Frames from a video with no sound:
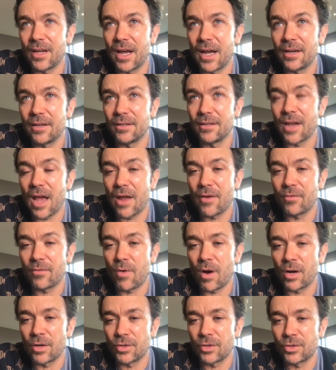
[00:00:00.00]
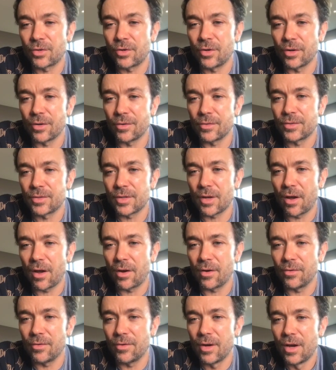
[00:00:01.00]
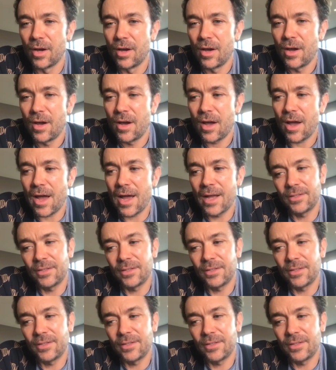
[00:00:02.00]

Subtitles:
and rung true. So, and